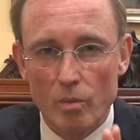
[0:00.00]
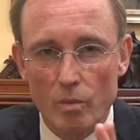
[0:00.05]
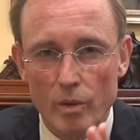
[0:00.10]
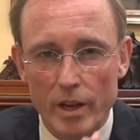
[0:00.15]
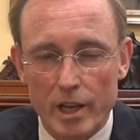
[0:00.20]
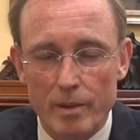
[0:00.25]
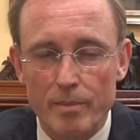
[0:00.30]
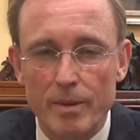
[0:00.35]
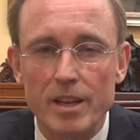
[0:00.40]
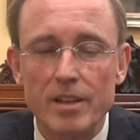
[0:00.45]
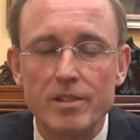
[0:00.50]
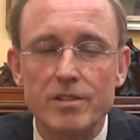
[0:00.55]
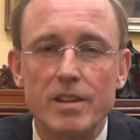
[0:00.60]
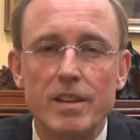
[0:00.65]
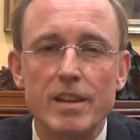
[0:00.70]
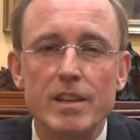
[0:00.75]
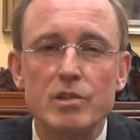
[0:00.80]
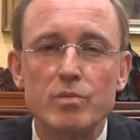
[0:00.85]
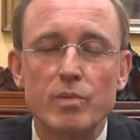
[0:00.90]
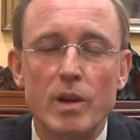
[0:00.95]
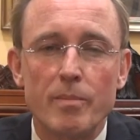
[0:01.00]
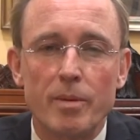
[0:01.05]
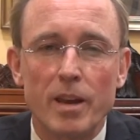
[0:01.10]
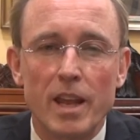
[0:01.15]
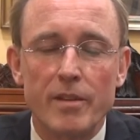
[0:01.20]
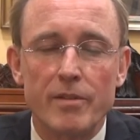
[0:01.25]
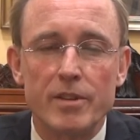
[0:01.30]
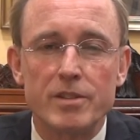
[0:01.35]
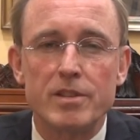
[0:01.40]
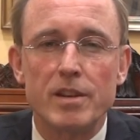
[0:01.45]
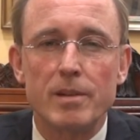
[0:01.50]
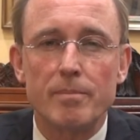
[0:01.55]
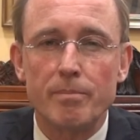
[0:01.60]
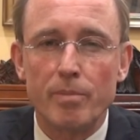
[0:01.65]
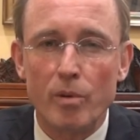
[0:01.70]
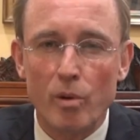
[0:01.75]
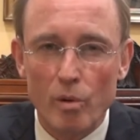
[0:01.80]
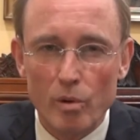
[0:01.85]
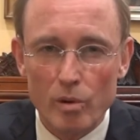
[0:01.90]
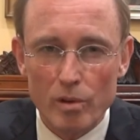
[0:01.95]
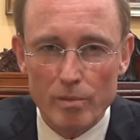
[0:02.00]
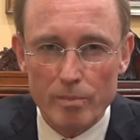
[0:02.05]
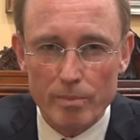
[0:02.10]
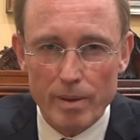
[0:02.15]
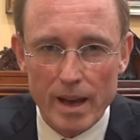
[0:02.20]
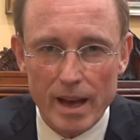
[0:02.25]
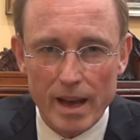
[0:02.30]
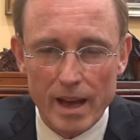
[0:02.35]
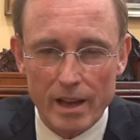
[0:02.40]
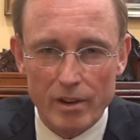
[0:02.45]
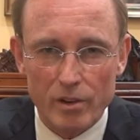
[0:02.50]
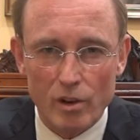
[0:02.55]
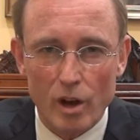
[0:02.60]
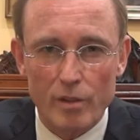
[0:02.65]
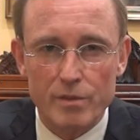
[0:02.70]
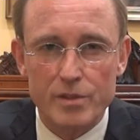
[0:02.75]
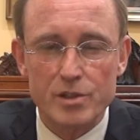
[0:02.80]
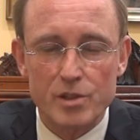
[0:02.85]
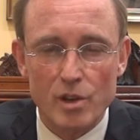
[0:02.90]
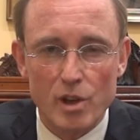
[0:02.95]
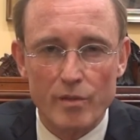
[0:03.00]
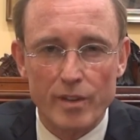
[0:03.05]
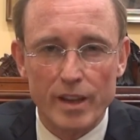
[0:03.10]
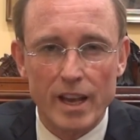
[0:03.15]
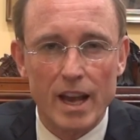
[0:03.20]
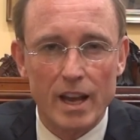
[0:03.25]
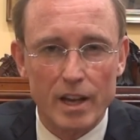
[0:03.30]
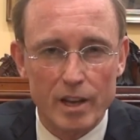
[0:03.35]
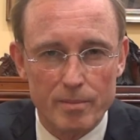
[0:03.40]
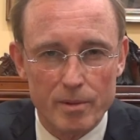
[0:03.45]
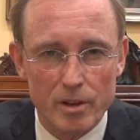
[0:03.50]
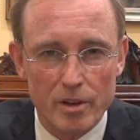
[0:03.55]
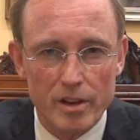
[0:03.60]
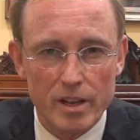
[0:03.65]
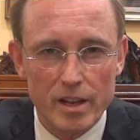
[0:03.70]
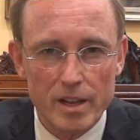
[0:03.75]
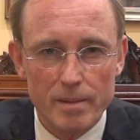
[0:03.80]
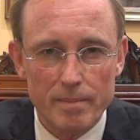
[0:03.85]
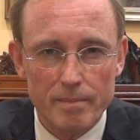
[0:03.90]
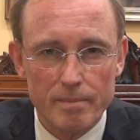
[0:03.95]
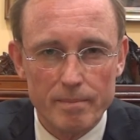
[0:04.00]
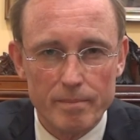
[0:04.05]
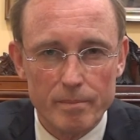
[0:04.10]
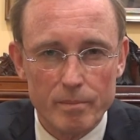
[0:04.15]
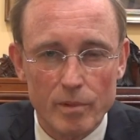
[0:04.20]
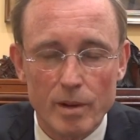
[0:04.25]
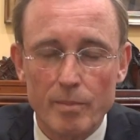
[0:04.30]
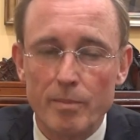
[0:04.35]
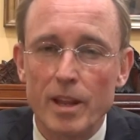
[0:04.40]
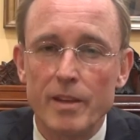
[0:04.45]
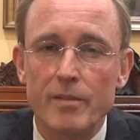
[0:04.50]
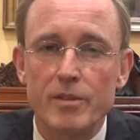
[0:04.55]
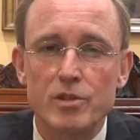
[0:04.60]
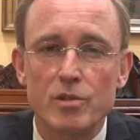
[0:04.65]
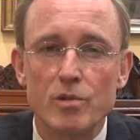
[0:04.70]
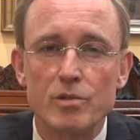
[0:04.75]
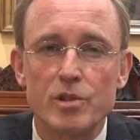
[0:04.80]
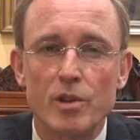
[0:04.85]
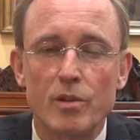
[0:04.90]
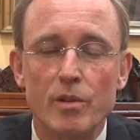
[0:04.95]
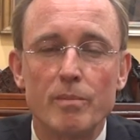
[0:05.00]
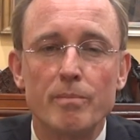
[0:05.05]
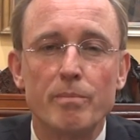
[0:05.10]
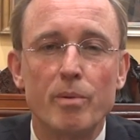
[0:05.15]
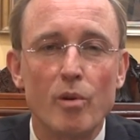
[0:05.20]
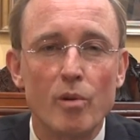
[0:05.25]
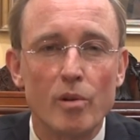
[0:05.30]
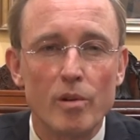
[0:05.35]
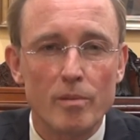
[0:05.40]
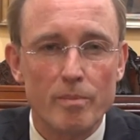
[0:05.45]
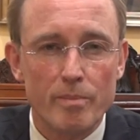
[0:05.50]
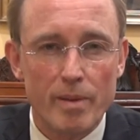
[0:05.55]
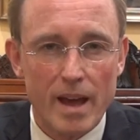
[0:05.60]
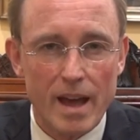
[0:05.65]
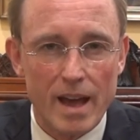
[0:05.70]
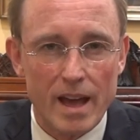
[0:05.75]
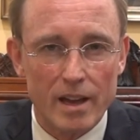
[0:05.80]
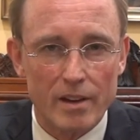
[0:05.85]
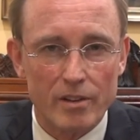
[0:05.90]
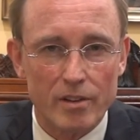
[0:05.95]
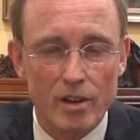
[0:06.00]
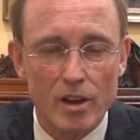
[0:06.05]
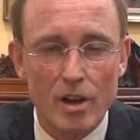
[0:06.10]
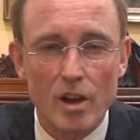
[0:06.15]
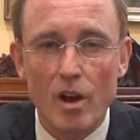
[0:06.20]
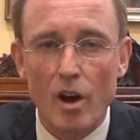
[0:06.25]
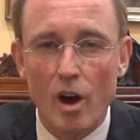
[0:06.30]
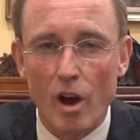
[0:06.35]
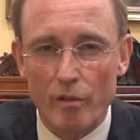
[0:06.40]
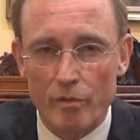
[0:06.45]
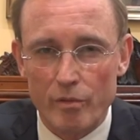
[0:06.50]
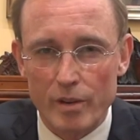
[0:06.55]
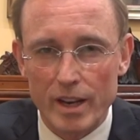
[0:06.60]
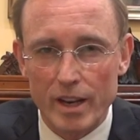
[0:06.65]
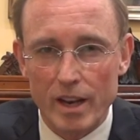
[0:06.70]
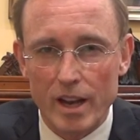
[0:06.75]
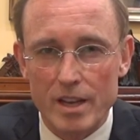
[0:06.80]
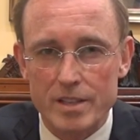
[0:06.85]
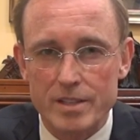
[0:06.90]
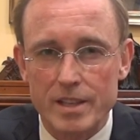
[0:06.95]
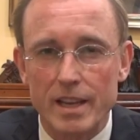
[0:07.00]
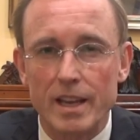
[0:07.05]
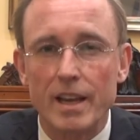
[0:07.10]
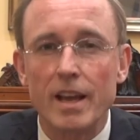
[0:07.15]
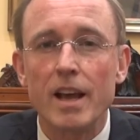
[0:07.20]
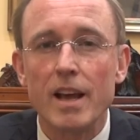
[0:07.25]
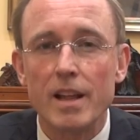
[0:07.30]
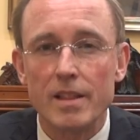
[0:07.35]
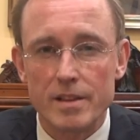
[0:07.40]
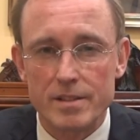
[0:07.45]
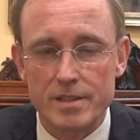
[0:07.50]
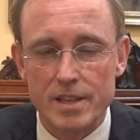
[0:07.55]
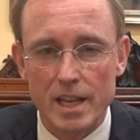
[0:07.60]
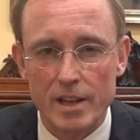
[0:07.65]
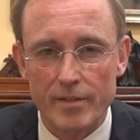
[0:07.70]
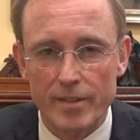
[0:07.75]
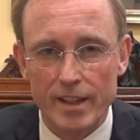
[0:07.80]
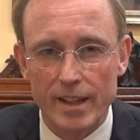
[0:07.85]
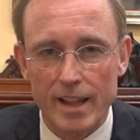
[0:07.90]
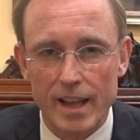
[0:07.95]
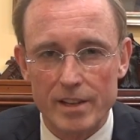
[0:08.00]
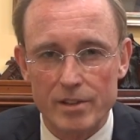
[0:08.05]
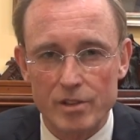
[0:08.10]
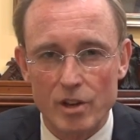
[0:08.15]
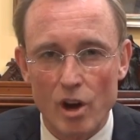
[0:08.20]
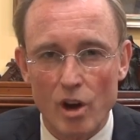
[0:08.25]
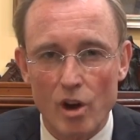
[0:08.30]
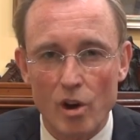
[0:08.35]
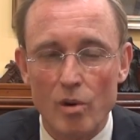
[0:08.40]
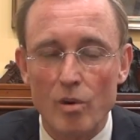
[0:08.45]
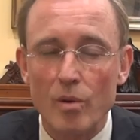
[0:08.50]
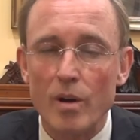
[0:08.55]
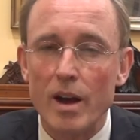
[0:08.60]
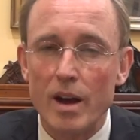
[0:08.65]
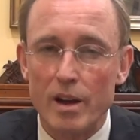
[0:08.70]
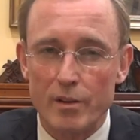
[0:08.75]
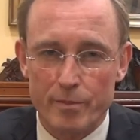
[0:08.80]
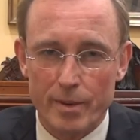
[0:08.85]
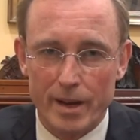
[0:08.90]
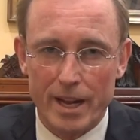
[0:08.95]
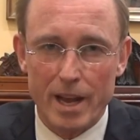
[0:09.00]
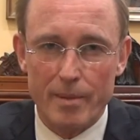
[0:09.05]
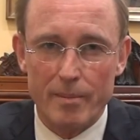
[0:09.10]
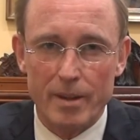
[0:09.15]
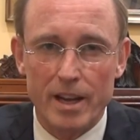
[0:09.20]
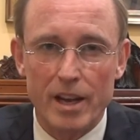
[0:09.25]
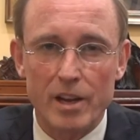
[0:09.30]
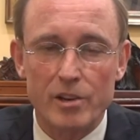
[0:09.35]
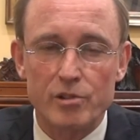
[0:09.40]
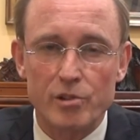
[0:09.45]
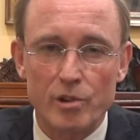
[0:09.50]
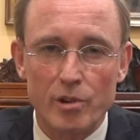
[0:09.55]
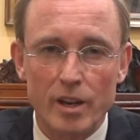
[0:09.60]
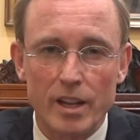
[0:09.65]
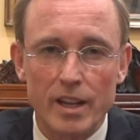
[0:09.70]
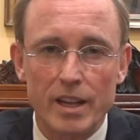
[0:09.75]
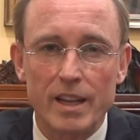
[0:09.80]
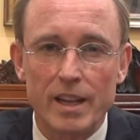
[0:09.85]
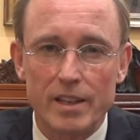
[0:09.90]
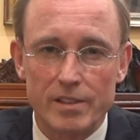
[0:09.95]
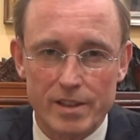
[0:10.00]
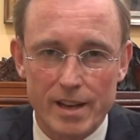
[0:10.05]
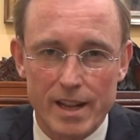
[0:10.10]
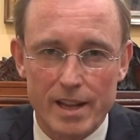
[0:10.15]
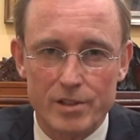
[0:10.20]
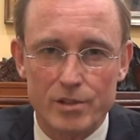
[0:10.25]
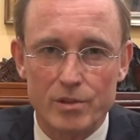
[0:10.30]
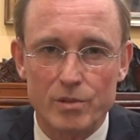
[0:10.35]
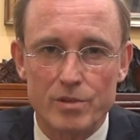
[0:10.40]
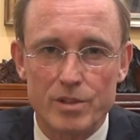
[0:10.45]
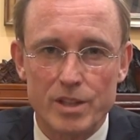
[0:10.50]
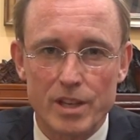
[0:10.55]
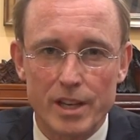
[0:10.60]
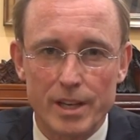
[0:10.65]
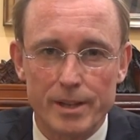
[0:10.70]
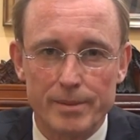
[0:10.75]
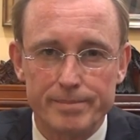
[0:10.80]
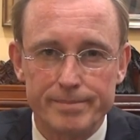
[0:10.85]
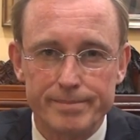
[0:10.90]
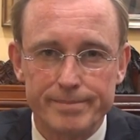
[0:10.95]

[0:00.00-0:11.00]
We're committed to this. We believe it's an important part of serving our community. We believe it's also an important part of realising the City of Adelaide's goal of becoming a truly international city.